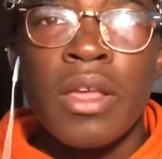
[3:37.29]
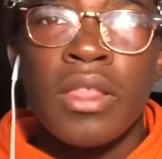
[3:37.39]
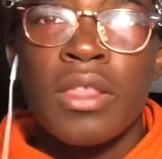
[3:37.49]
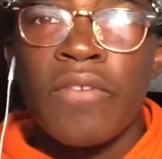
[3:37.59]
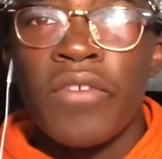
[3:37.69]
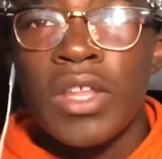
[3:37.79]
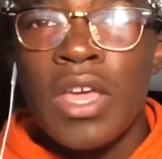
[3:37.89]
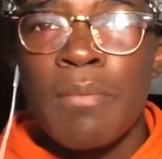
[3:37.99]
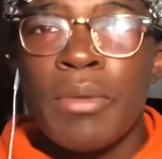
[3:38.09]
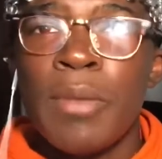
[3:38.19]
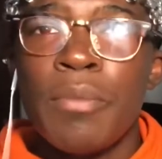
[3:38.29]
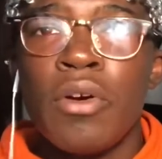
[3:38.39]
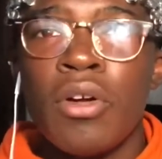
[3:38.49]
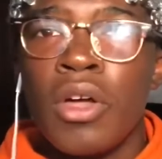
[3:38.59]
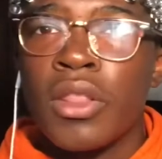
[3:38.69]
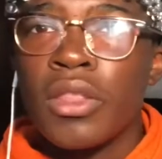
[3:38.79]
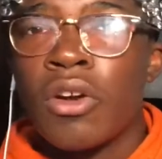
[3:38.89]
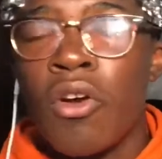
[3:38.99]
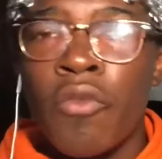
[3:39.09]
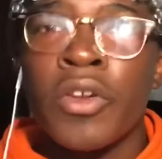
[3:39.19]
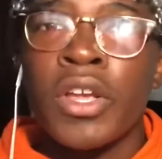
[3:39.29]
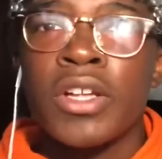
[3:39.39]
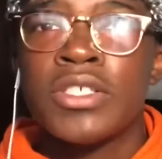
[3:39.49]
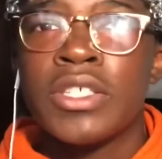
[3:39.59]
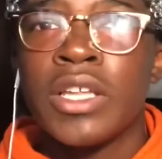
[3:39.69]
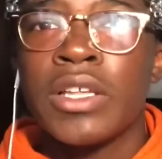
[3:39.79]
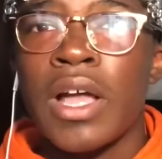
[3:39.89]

The affiliate people, they're over there chilling.